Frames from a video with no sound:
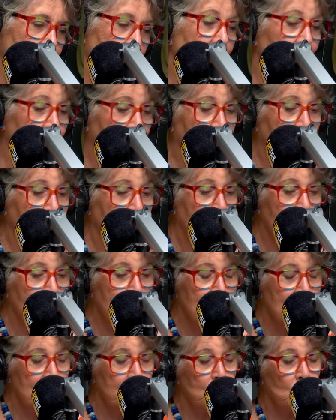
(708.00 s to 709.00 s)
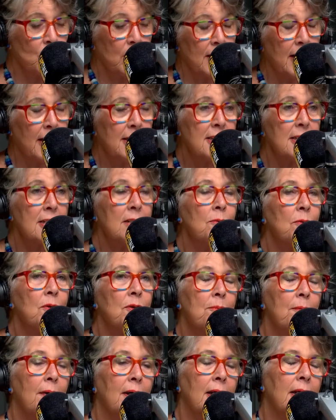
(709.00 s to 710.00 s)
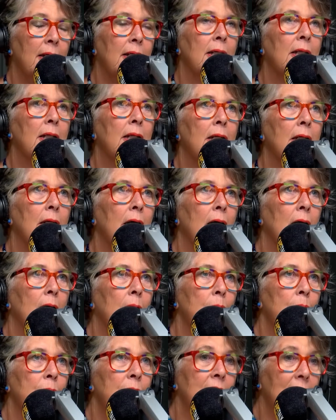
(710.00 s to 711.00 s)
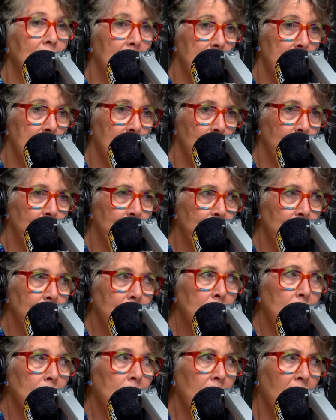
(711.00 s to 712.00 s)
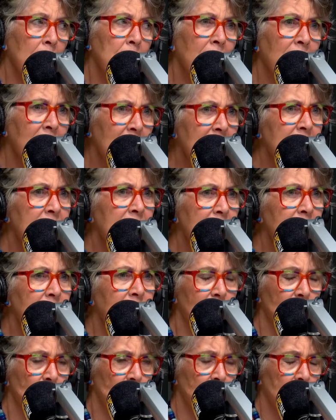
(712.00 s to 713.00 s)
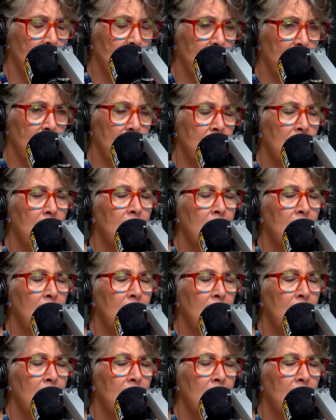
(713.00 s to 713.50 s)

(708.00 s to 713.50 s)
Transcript: anyway, it's a book, and I did it with my niece. My niece is vegetarian.